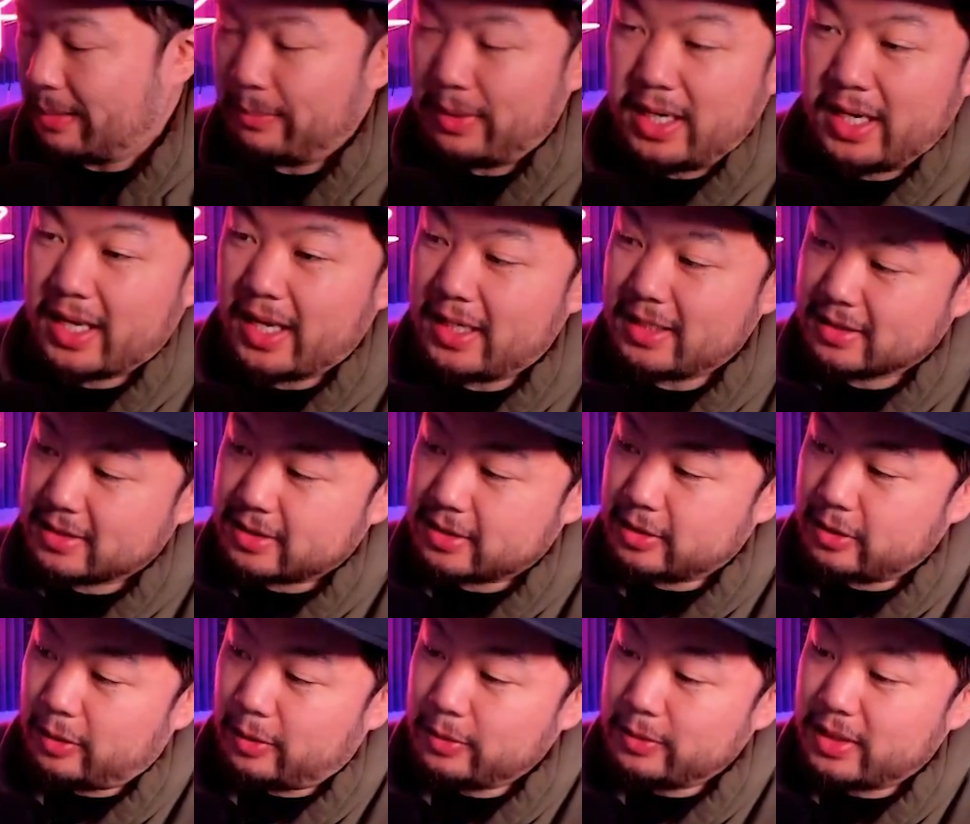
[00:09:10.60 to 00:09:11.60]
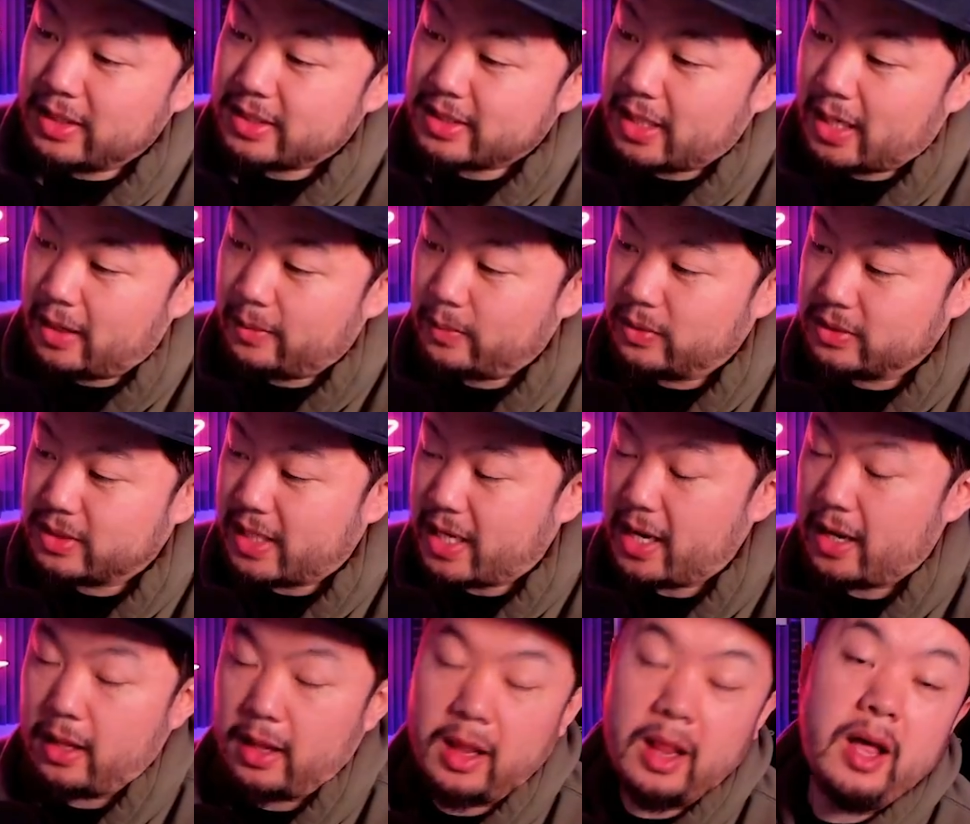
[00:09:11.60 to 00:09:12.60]
But I guess only time will
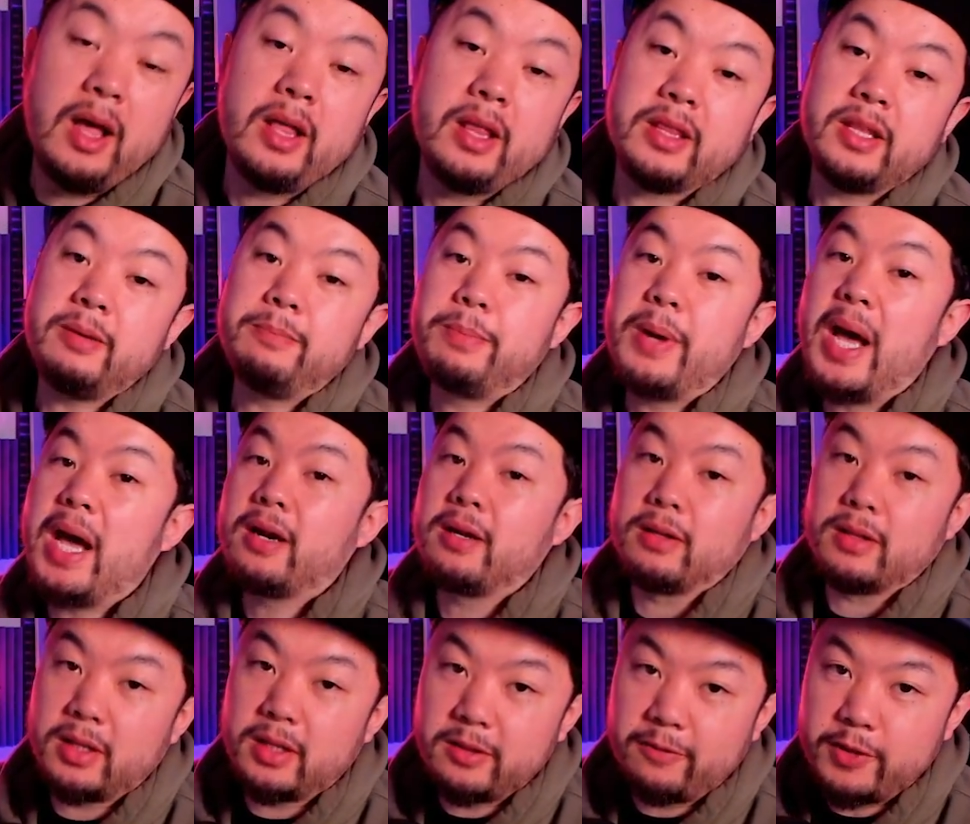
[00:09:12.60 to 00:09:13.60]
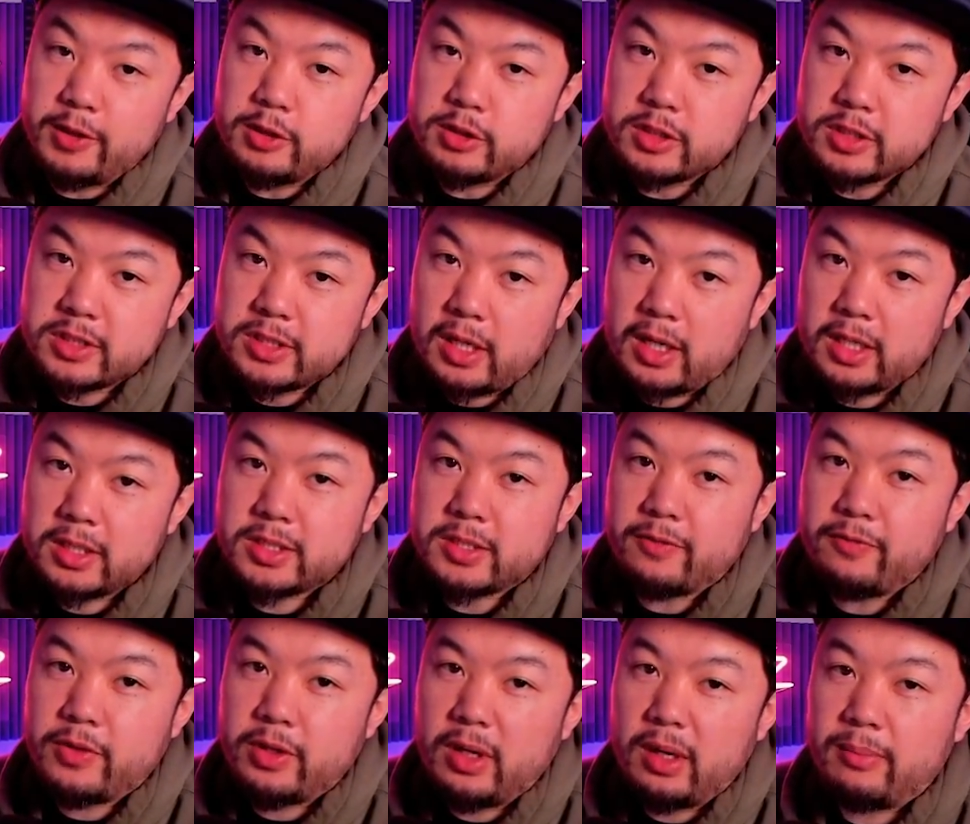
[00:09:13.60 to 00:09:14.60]
tell. The battle of the future stars
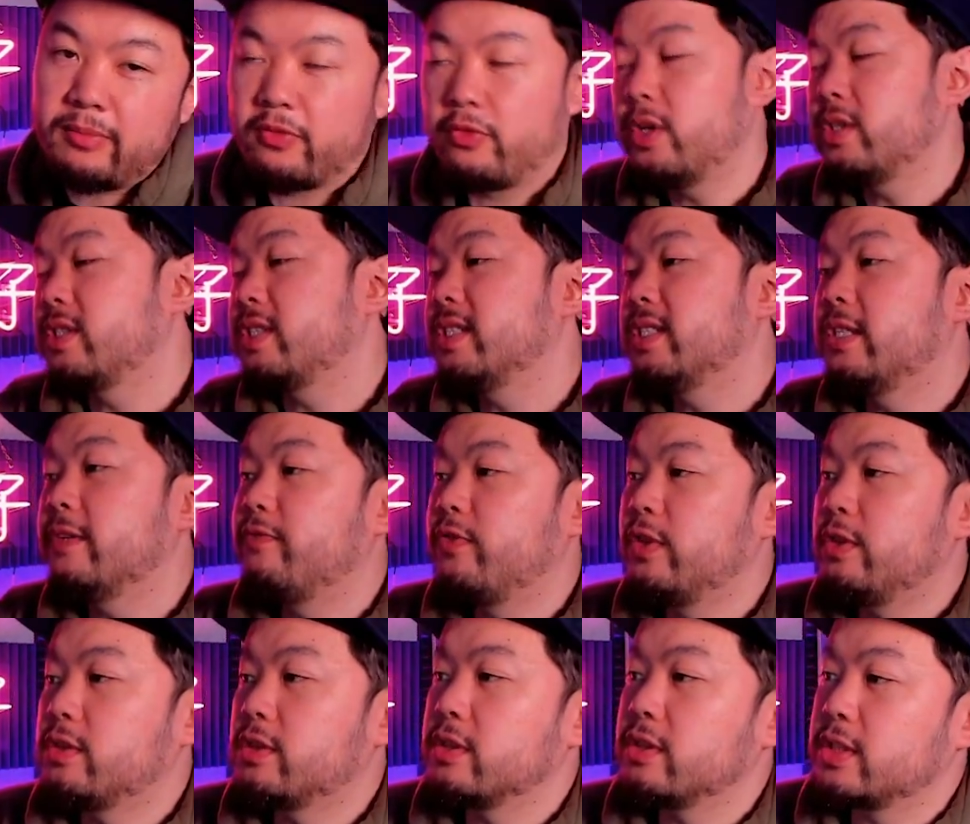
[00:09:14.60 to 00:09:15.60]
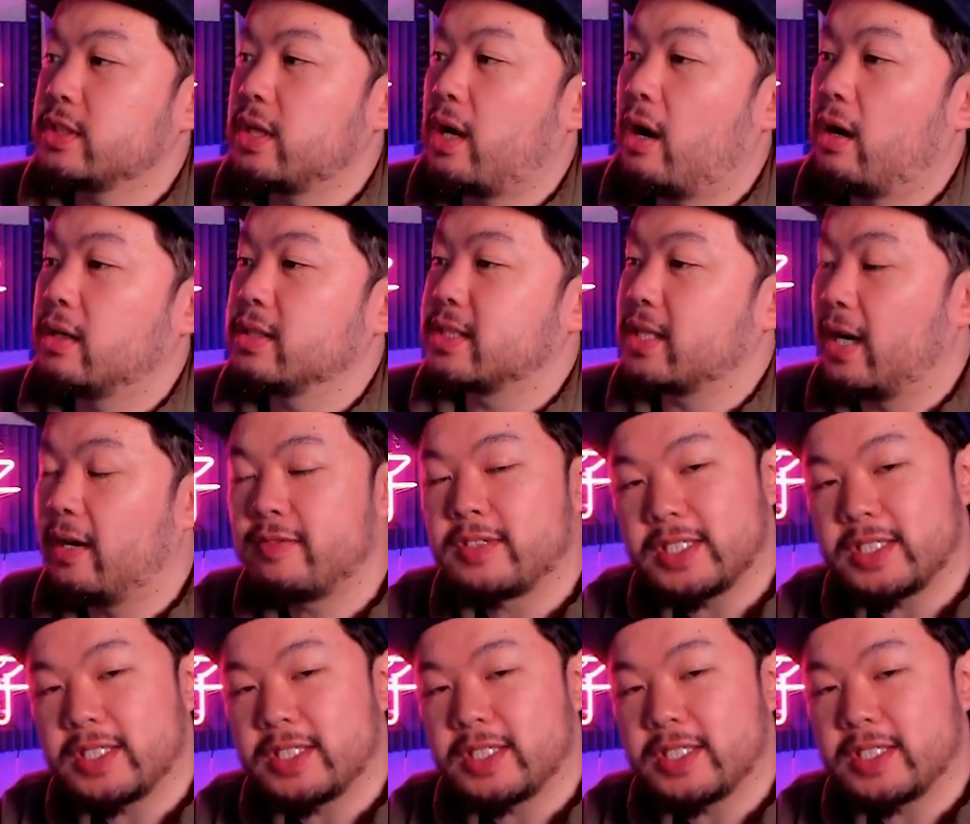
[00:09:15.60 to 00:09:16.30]
of Europe versus the future stars of